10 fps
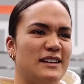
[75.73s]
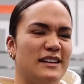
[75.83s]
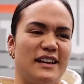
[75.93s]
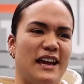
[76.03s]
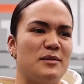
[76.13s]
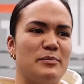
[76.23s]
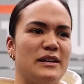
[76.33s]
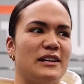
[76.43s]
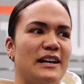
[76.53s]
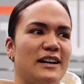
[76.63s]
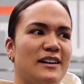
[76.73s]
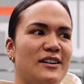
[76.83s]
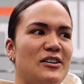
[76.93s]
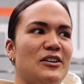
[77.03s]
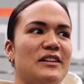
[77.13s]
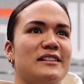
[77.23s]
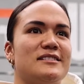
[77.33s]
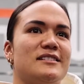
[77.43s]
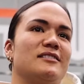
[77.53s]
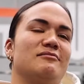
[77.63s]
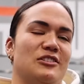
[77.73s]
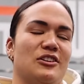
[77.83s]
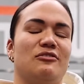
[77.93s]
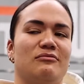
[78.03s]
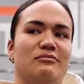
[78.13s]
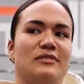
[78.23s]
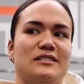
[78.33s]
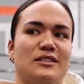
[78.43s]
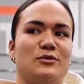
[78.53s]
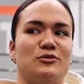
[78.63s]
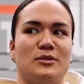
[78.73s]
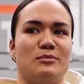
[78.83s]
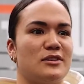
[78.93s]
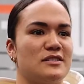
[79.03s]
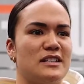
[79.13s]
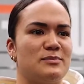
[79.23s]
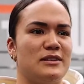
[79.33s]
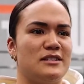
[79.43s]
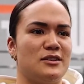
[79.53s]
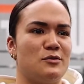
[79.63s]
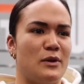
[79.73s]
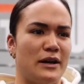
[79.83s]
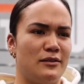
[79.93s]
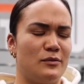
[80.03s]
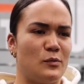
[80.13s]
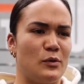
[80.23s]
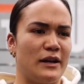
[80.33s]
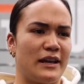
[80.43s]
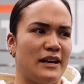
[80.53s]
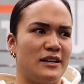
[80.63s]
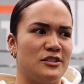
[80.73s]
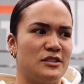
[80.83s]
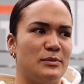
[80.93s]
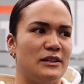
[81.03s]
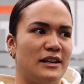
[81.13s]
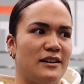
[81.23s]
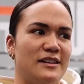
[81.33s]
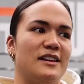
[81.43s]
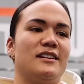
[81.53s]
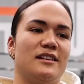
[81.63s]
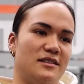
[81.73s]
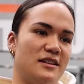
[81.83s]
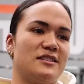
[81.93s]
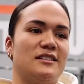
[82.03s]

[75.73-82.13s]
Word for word: It can't be like, a, oh, that's a, you know, it's a cool gym because they speak te reo. Why, why can't it just be like, yeah, yeah, that's